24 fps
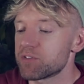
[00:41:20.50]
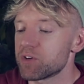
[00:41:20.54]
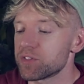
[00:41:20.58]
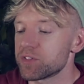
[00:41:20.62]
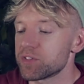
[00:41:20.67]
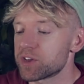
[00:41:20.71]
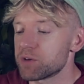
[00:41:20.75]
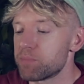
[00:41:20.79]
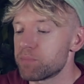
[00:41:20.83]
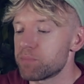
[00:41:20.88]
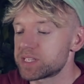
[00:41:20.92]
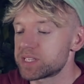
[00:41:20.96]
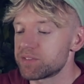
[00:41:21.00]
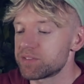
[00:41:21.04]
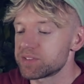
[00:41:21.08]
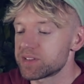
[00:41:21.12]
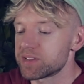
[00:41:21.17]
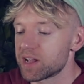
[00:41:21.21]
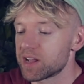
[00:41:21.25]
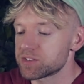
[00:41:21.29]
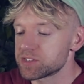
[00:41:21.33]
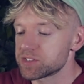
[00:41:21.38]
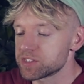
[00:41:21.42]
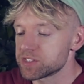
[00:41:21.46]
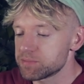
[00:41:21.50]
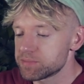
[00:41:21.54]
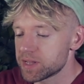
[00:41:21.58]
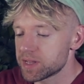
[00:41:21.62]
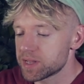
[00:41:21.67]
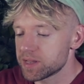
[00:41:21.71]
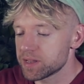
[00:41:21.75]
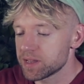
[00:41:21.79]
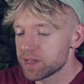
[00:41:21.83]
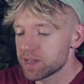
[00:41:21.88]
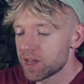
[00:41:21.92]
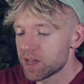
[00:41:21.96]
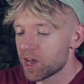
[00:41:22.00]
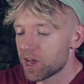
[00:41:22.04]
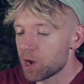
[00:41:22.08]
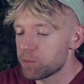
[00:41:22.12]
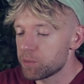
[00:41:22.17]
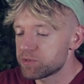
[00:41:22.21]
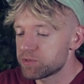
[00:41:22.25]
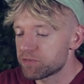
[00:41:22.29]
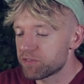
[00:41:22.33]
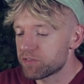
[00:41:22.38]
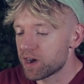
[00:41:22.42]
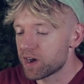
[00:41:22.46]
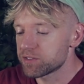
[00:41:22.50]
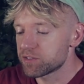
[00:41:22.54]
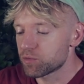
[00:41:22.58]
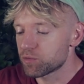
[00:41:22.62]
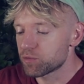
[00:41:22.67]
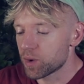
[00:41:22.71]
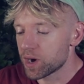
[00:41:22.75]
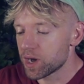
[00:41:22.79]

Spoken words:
I've got the competitive intelligence update. Hopes it finds as